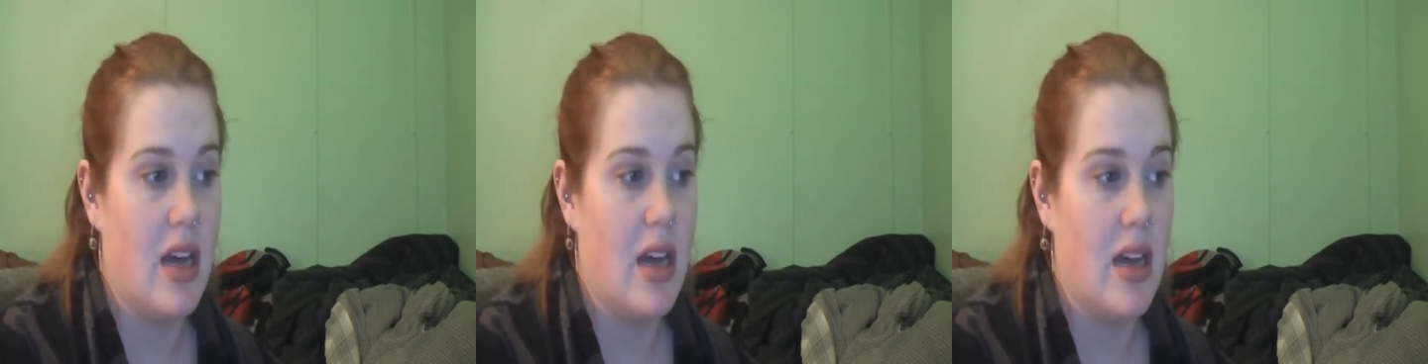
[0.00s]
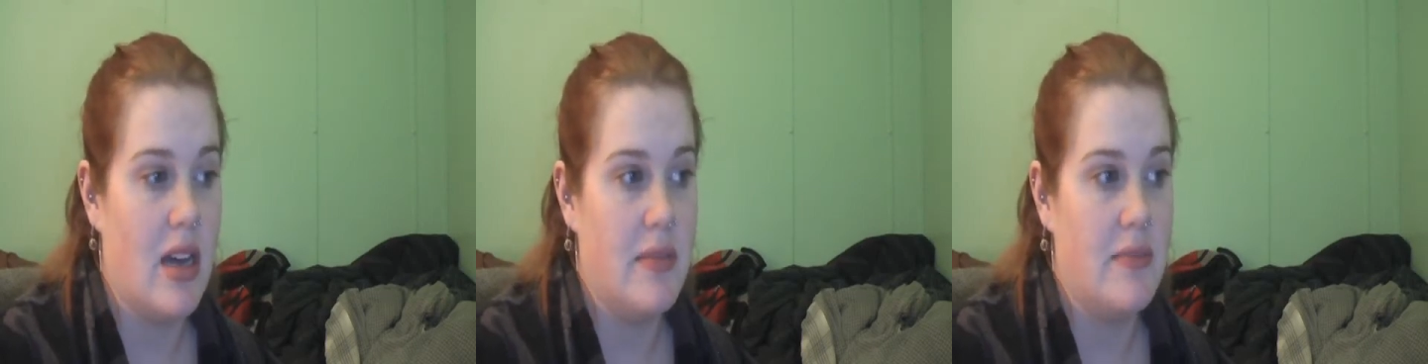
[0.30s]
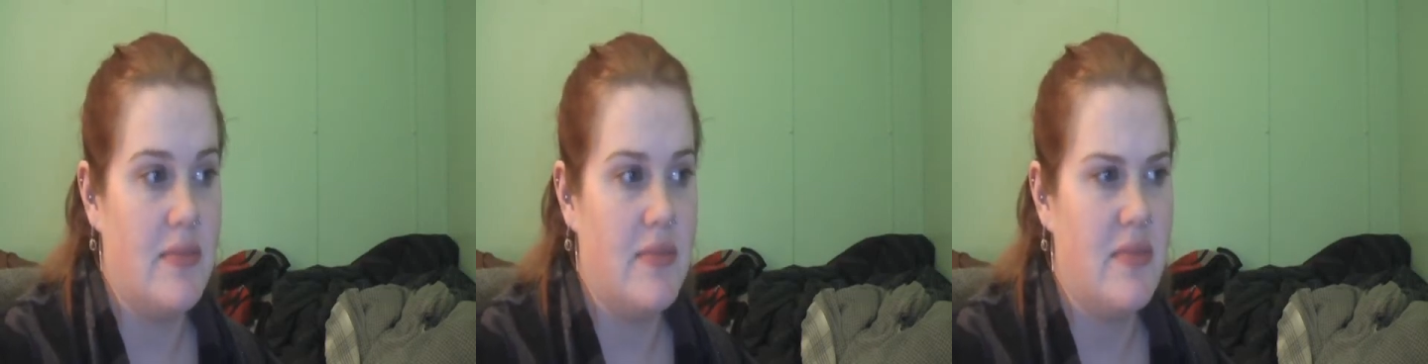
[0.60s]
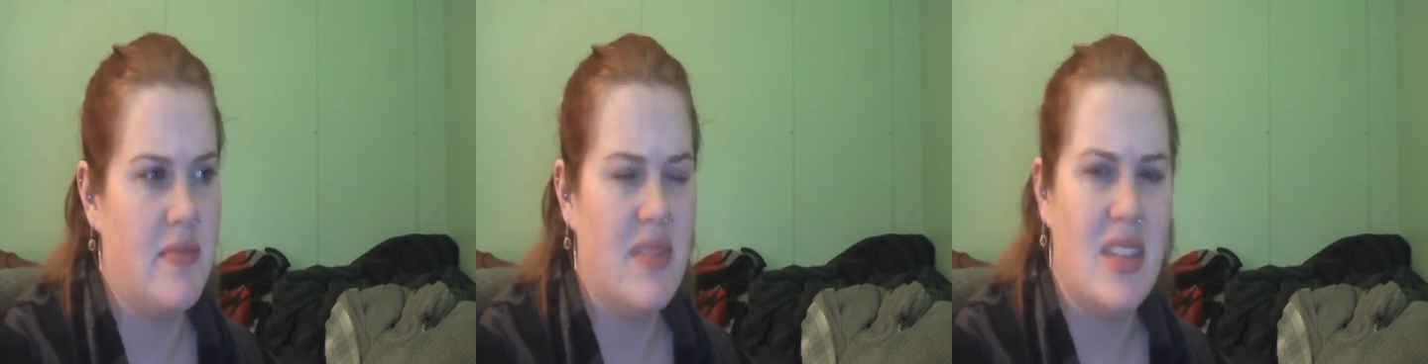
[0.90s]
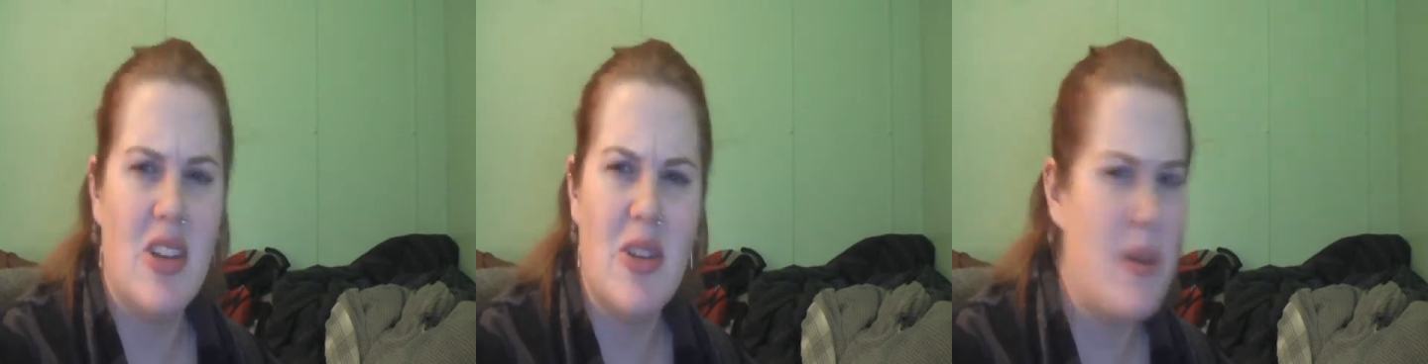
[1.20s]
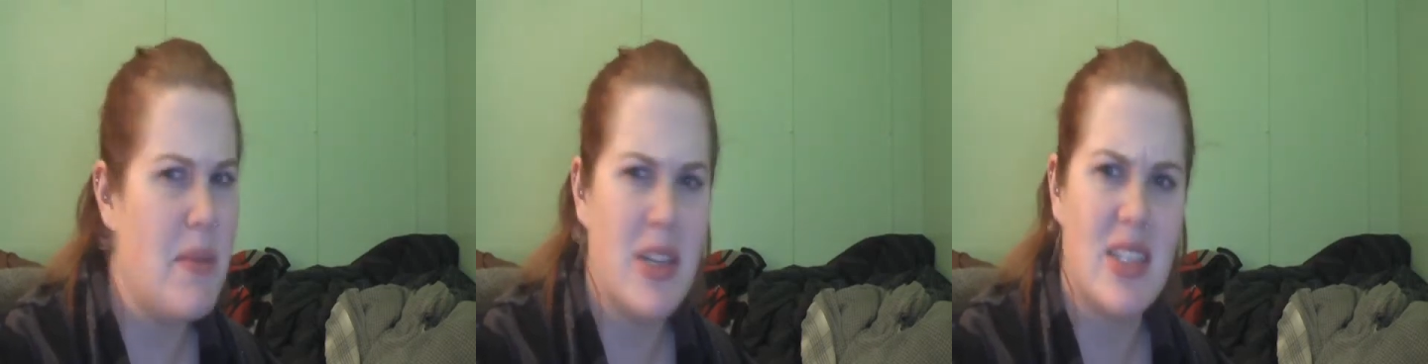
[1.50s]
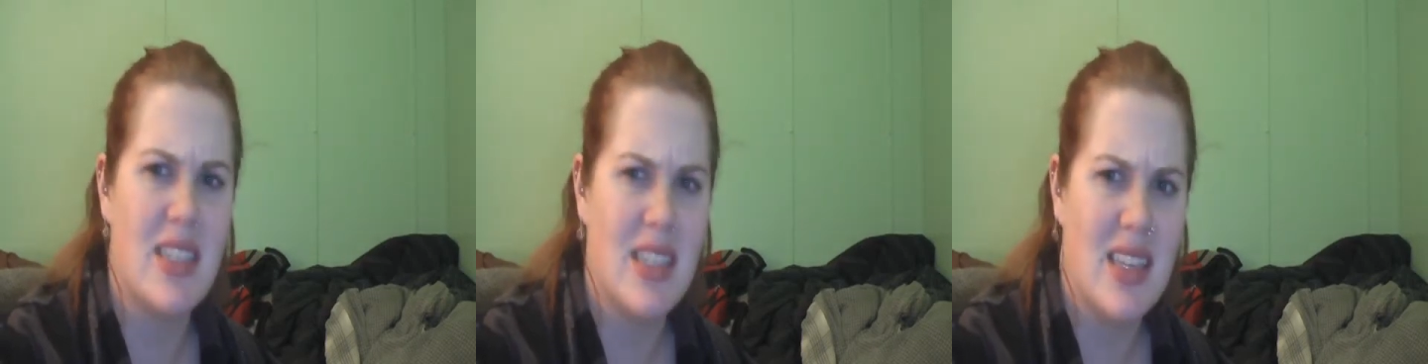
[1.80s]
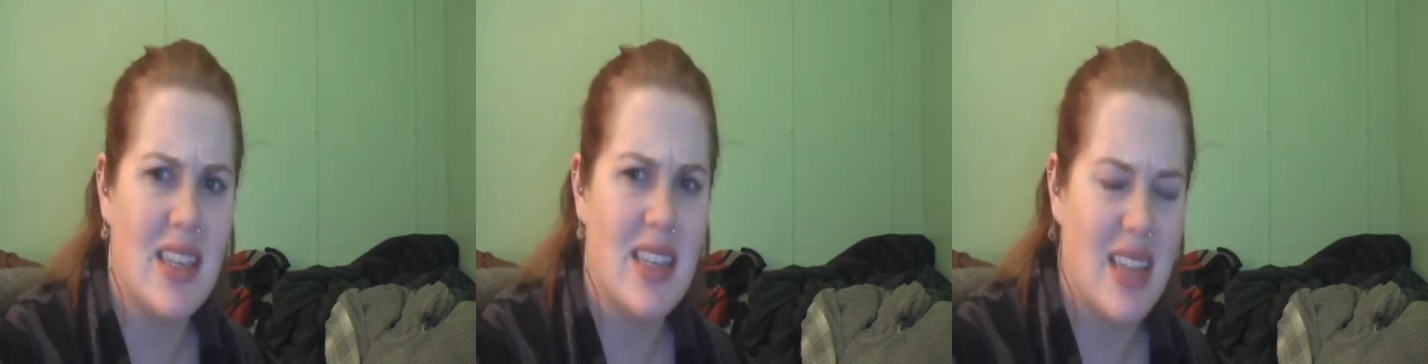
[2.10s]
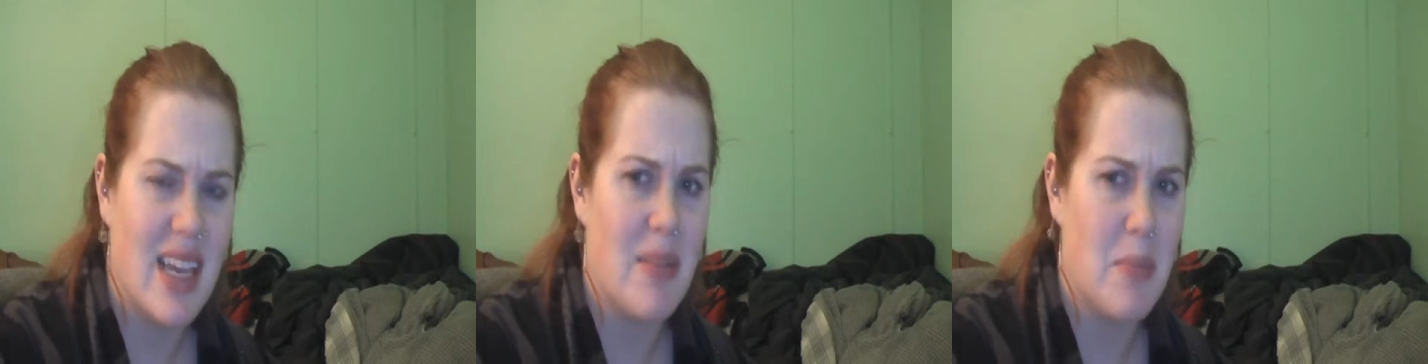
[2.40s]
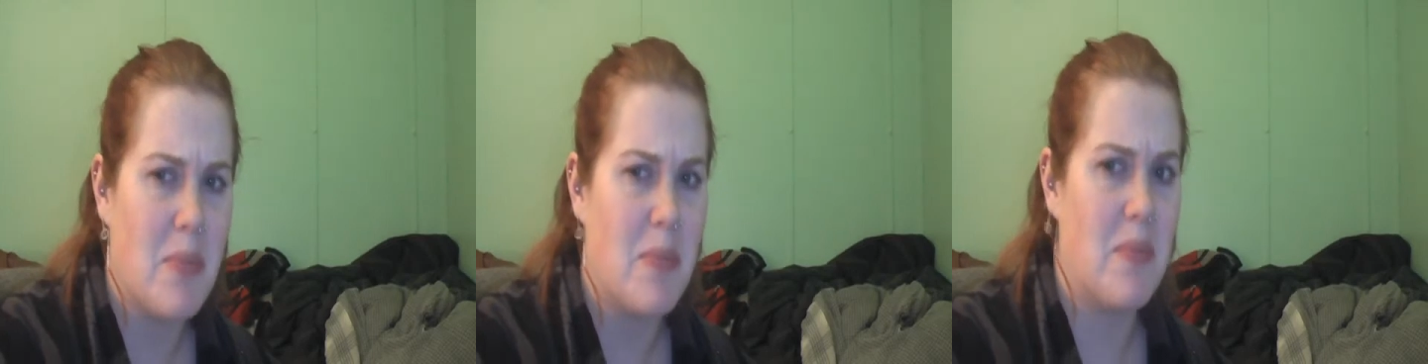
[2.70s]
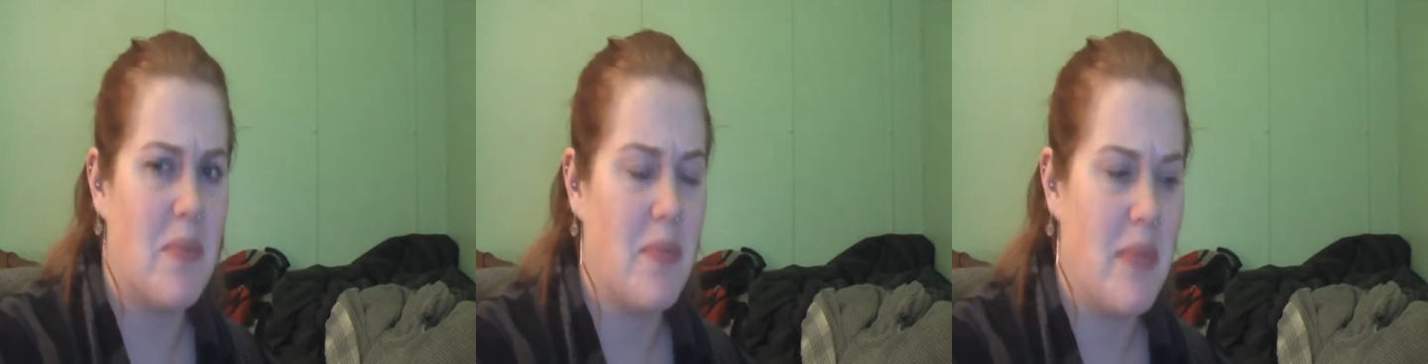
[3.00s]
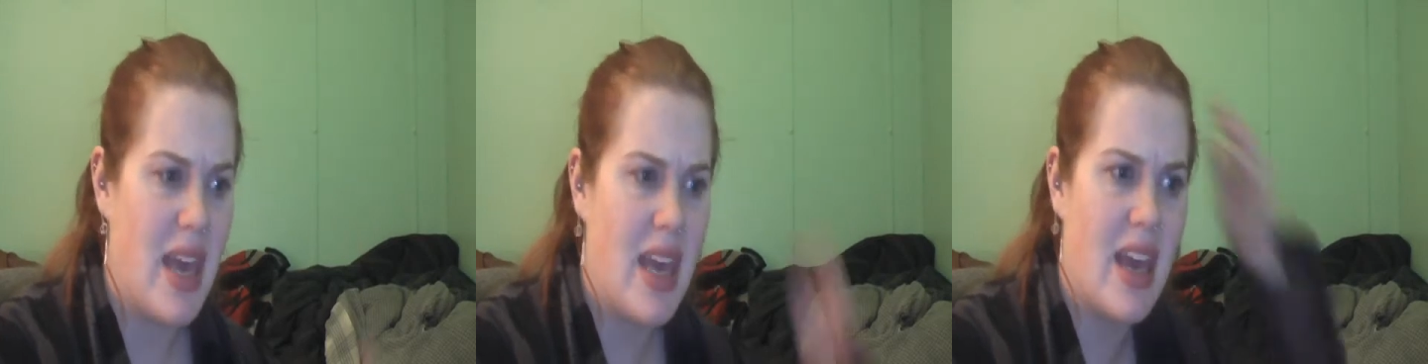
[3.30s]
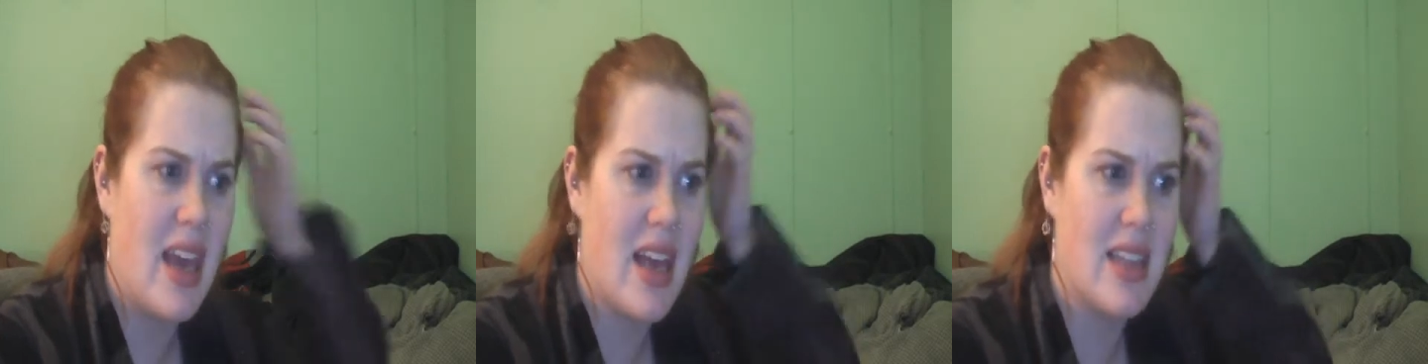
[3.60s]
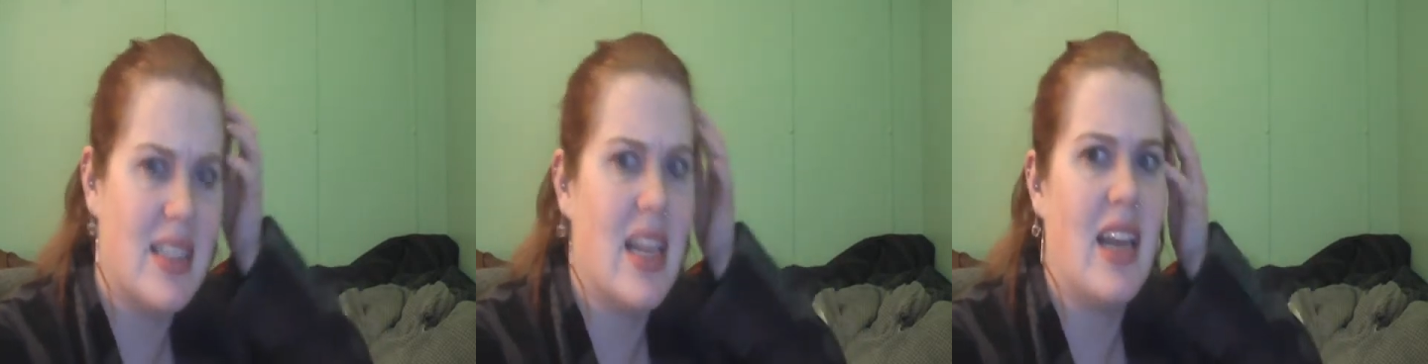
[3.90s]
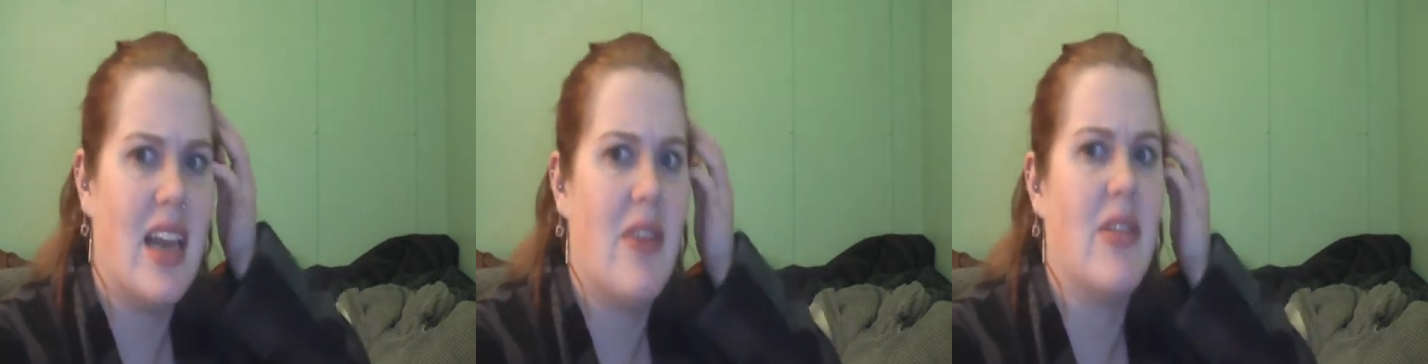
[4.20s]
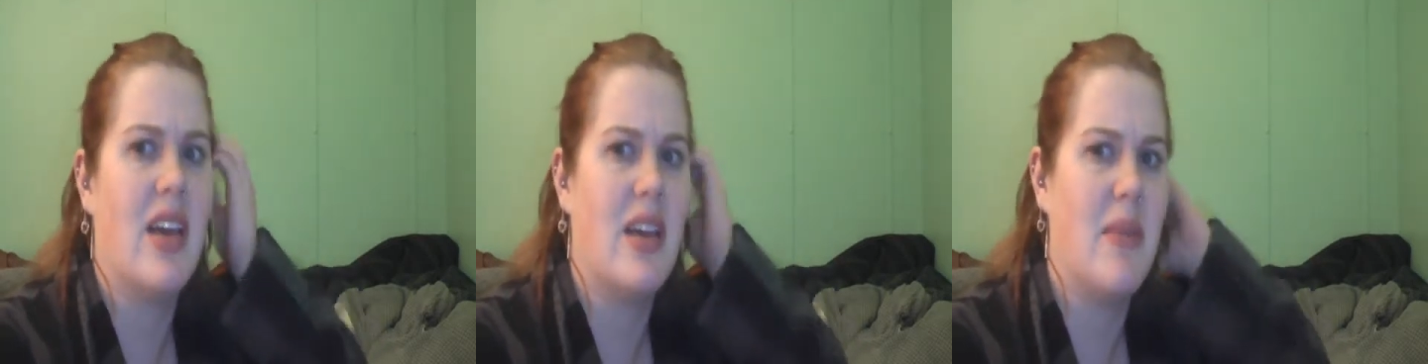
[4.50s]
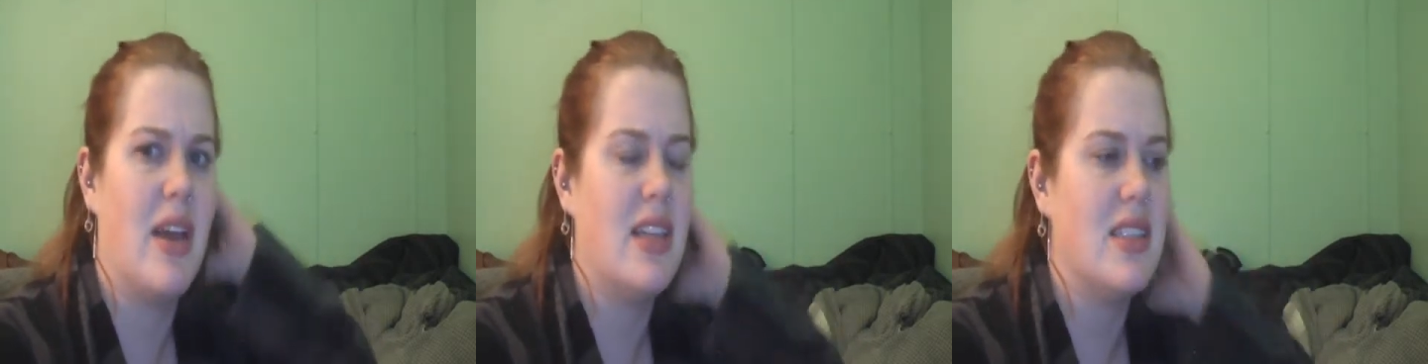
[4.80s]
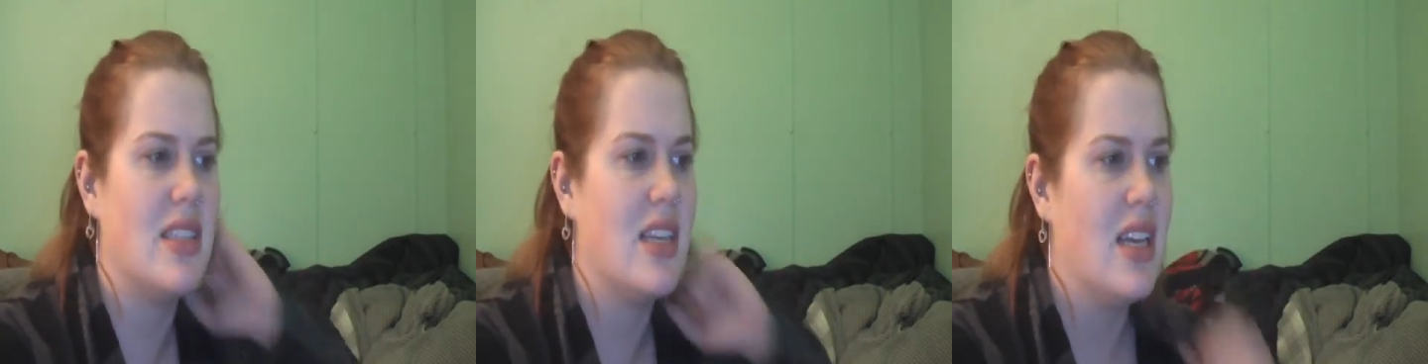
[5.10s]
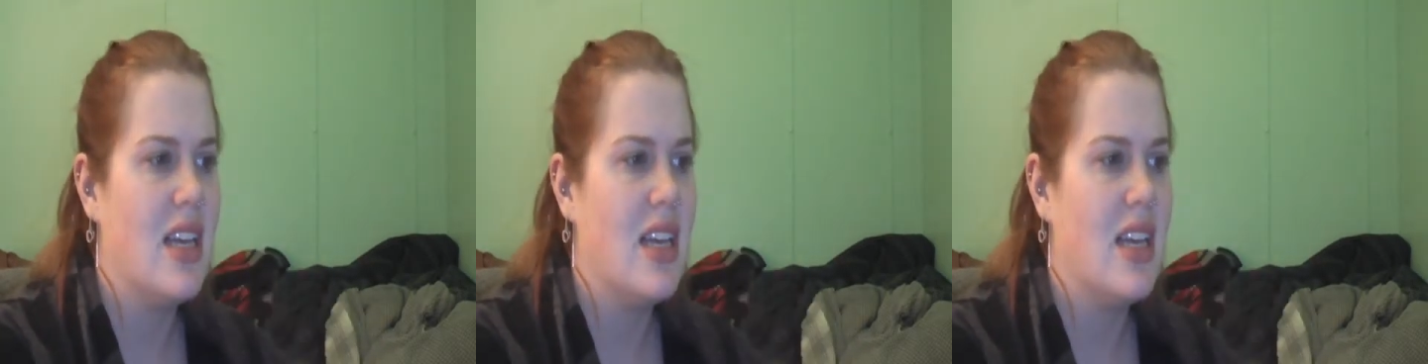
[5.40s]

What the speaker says: Do you know people are still like making and setting out landmines?